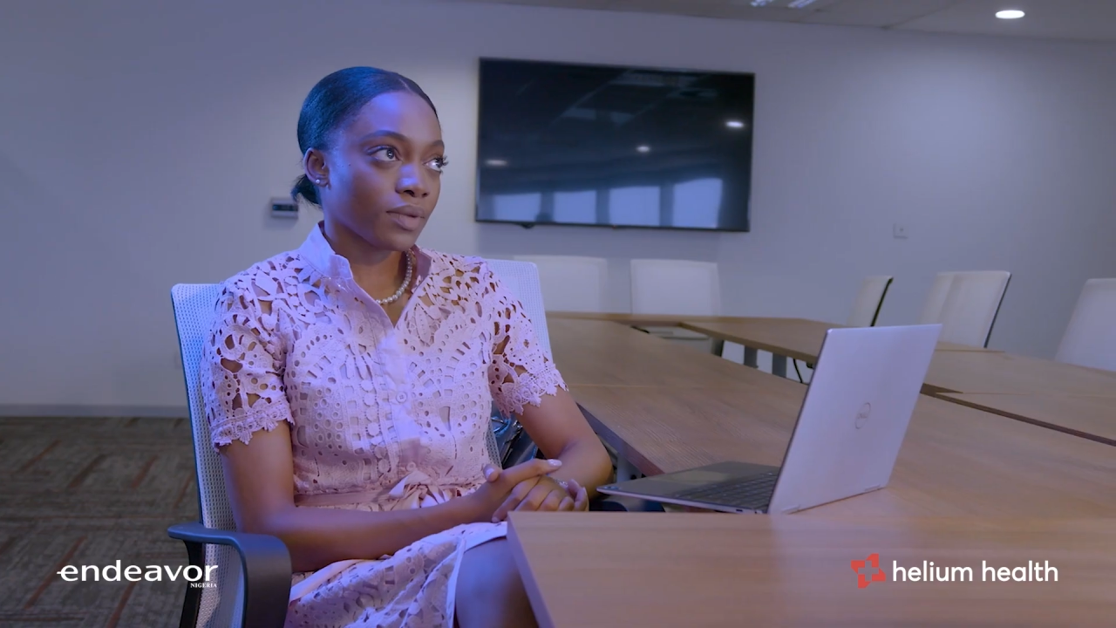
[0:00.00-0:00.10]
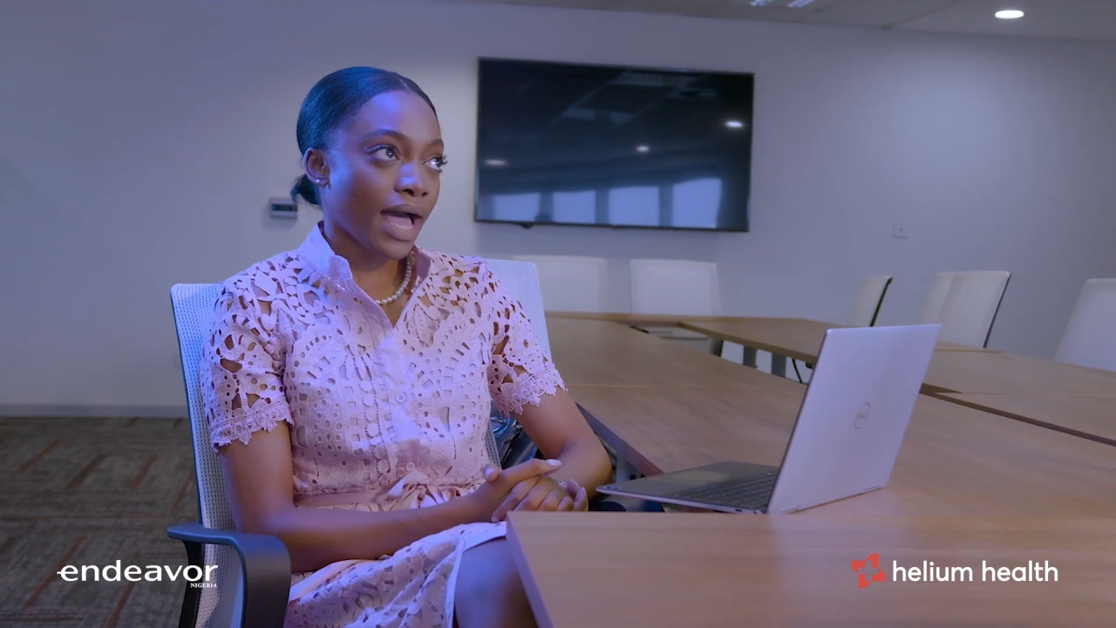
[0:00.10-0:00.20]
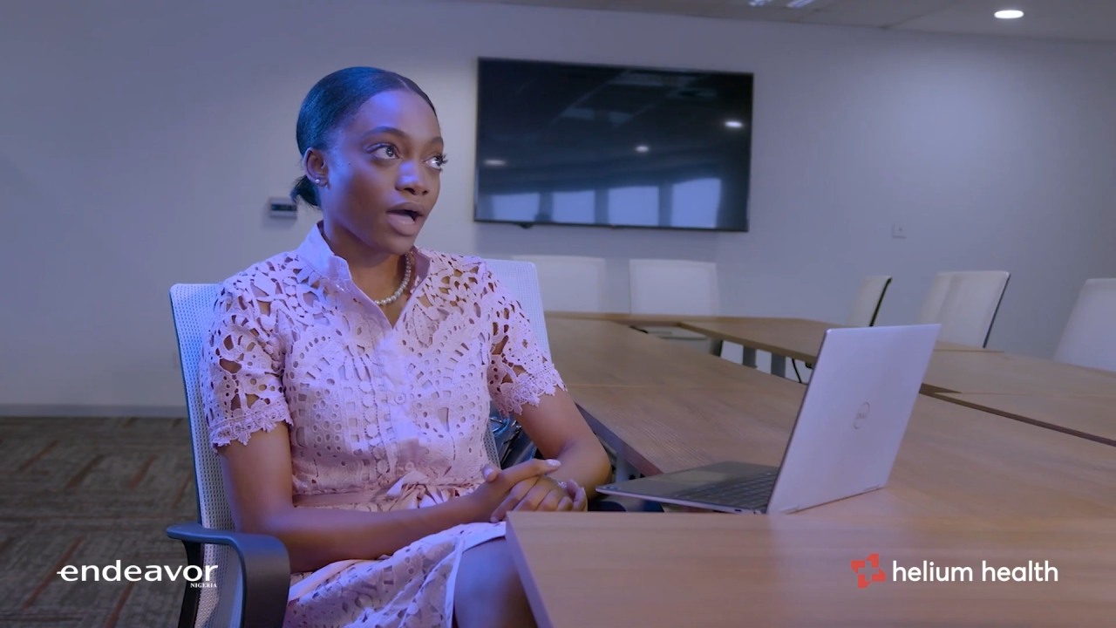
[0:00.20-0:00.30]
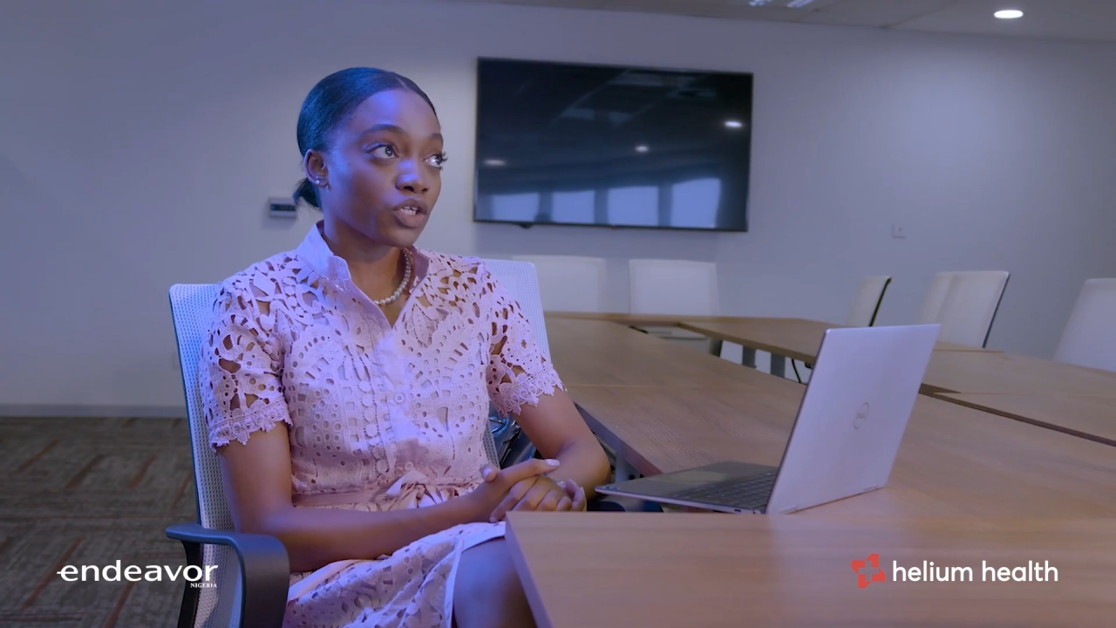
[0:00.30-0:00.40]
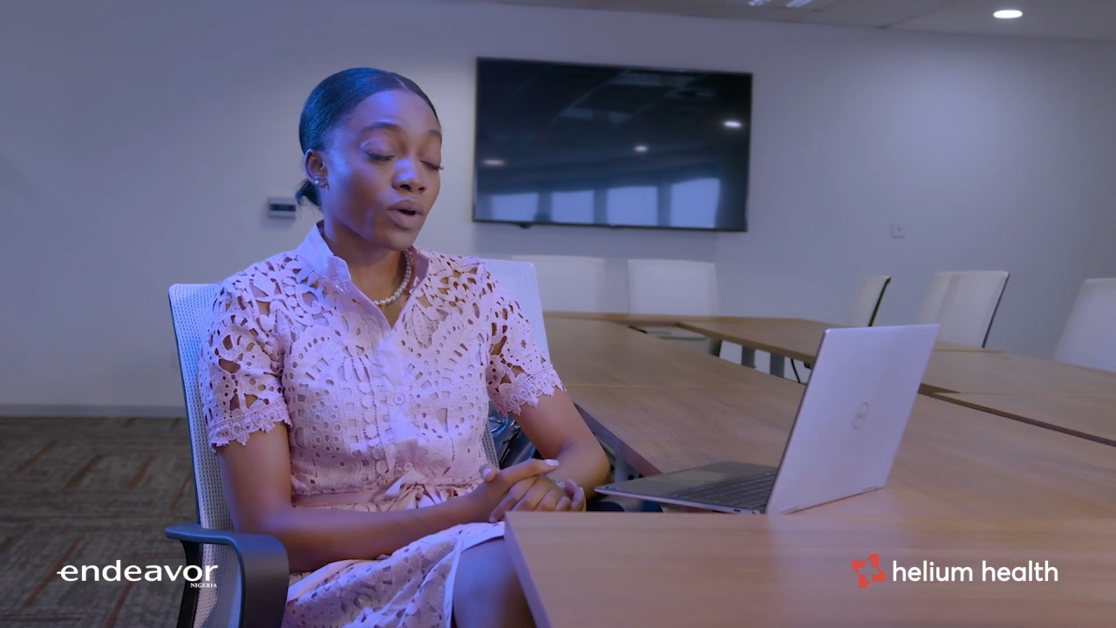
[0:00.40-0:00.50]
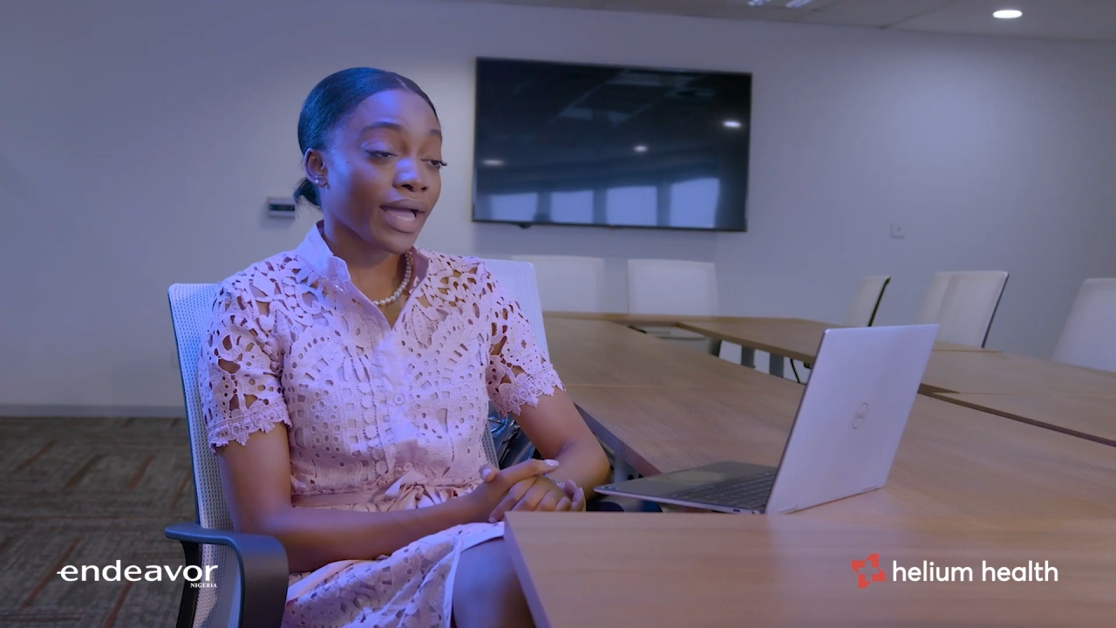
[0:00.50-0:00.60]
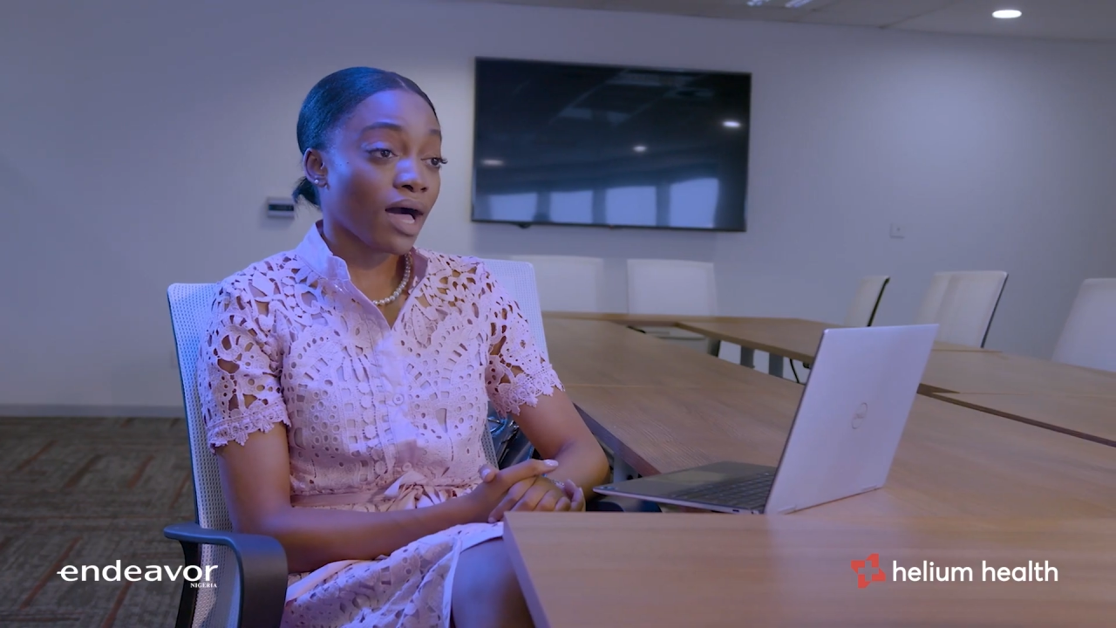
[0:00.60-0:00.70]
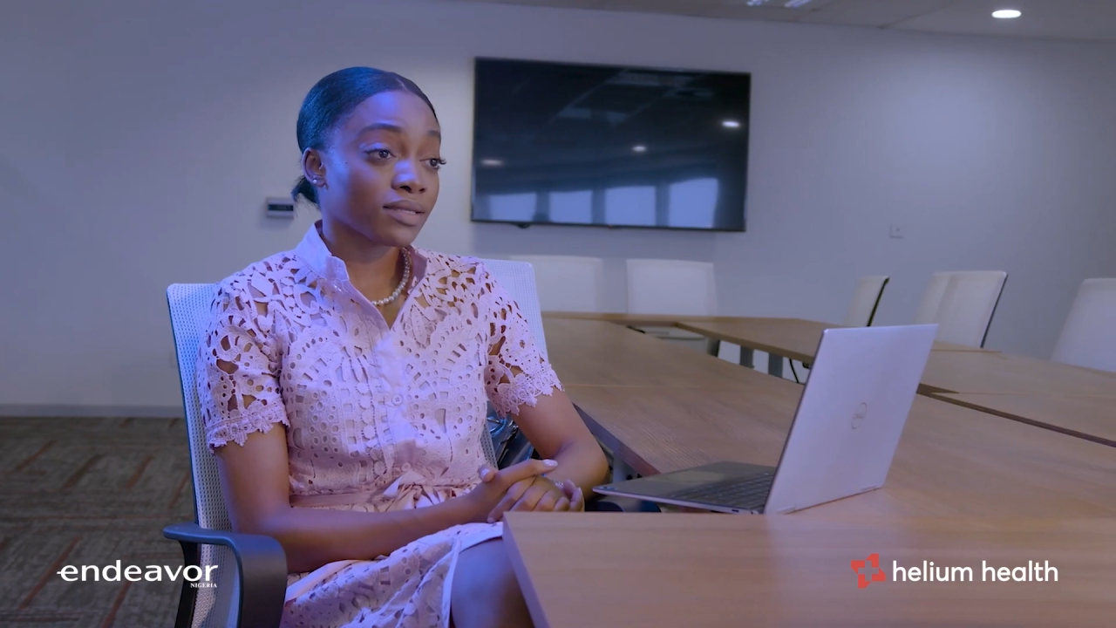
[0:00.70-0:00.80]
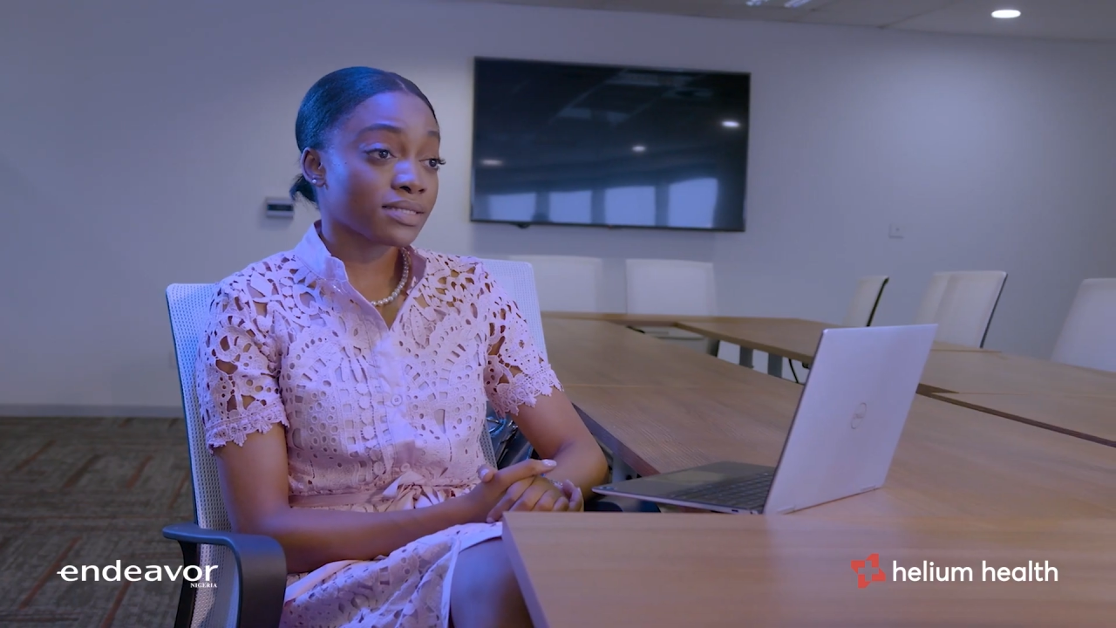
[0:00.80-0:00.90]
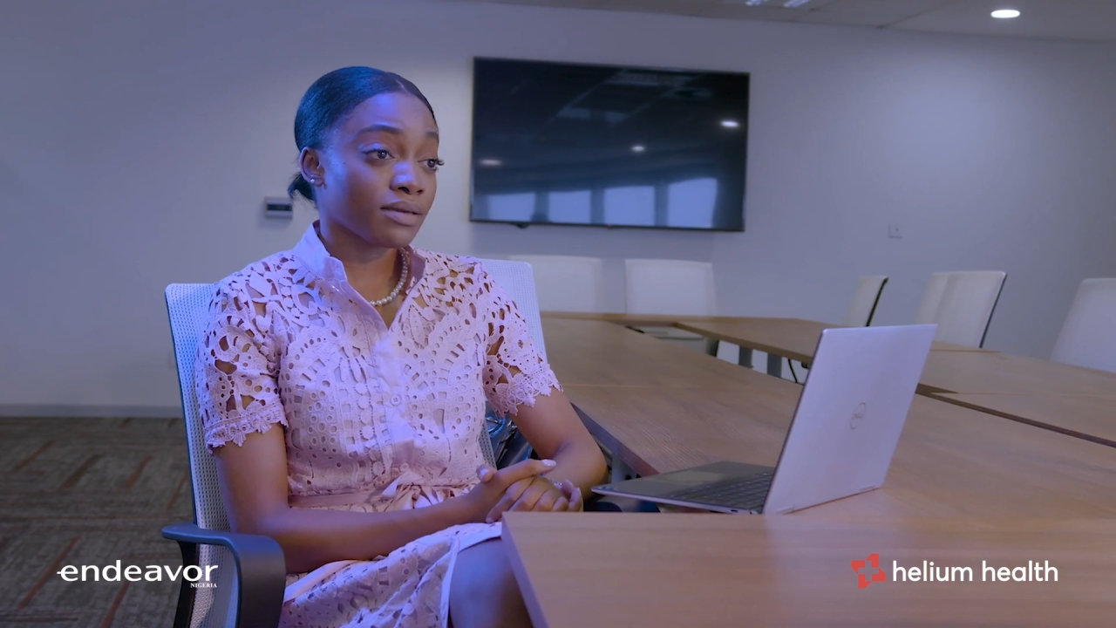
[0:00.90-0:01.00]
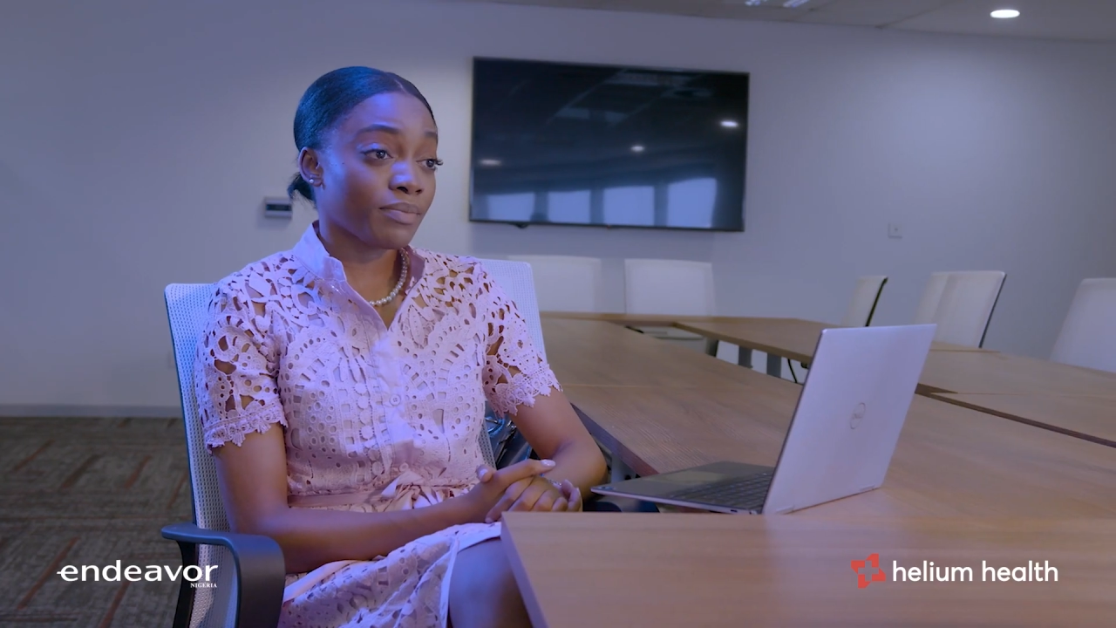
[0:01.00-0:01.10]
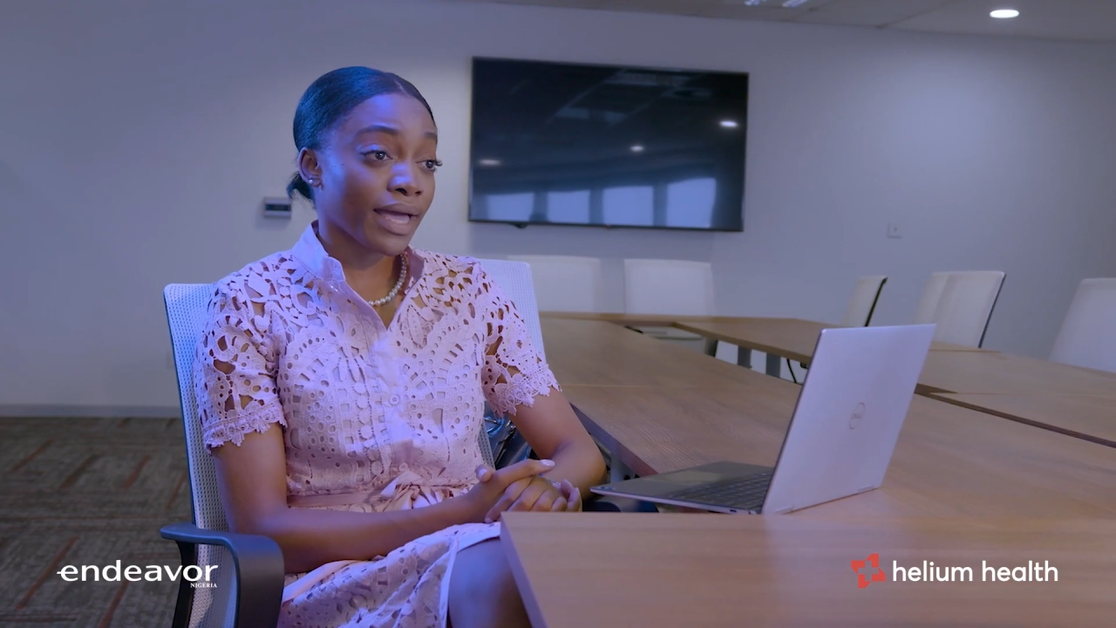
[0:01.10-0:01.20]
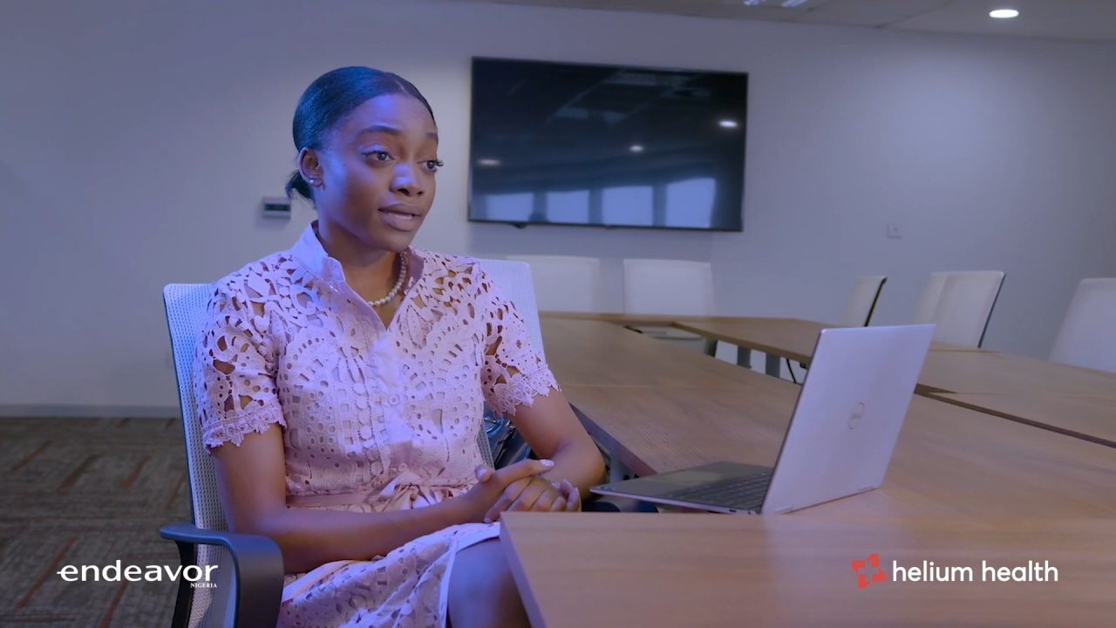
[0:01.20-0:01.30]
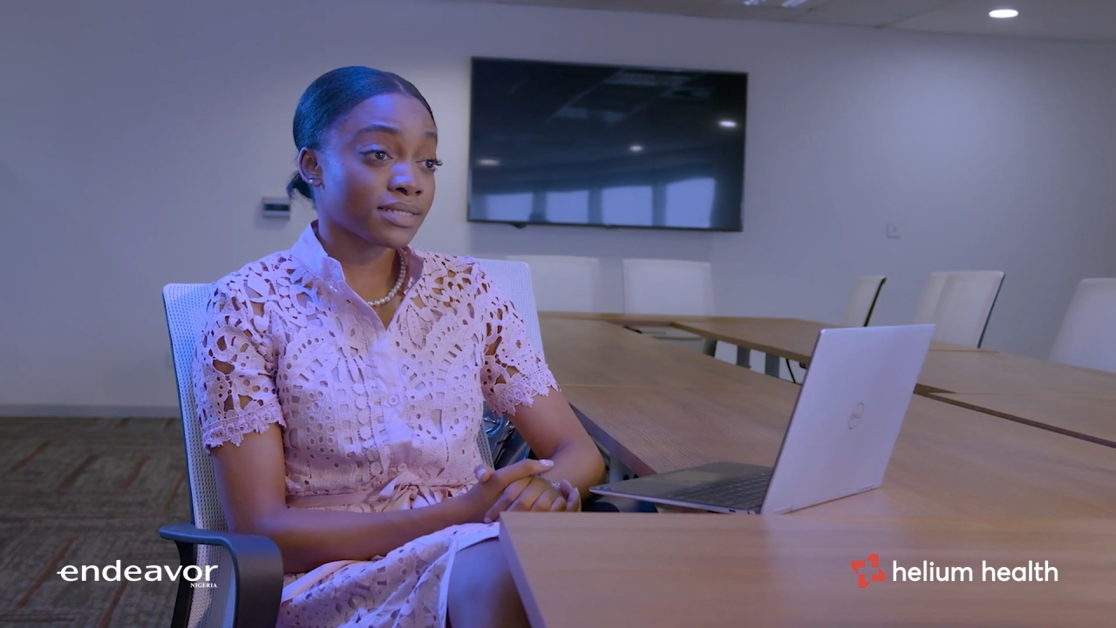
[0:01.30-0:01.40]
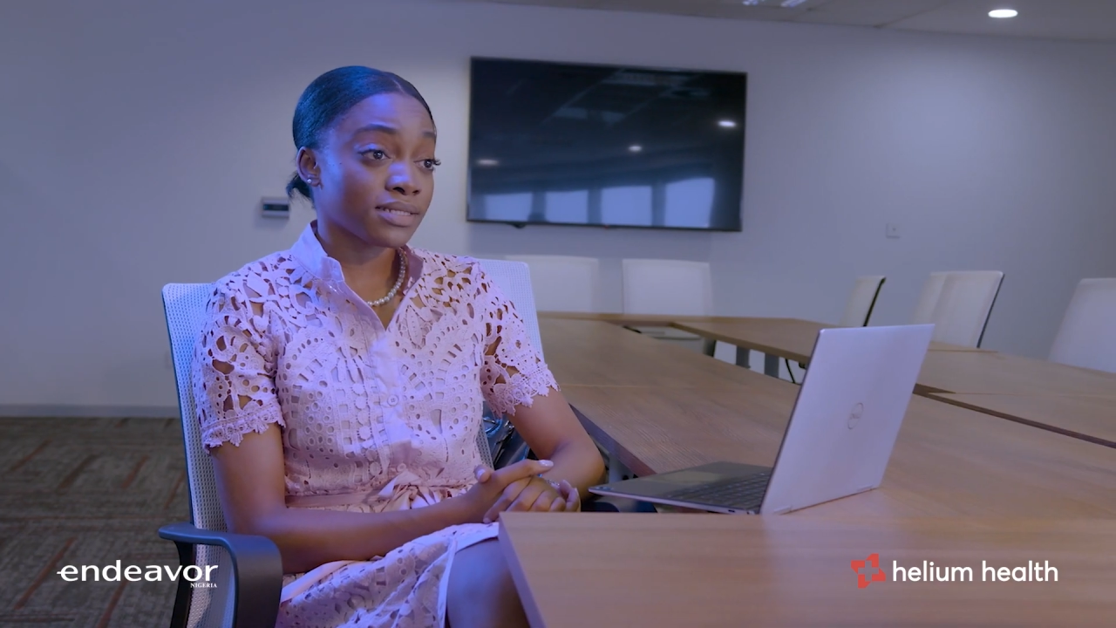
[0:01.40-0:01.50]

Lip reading: How do I answer bias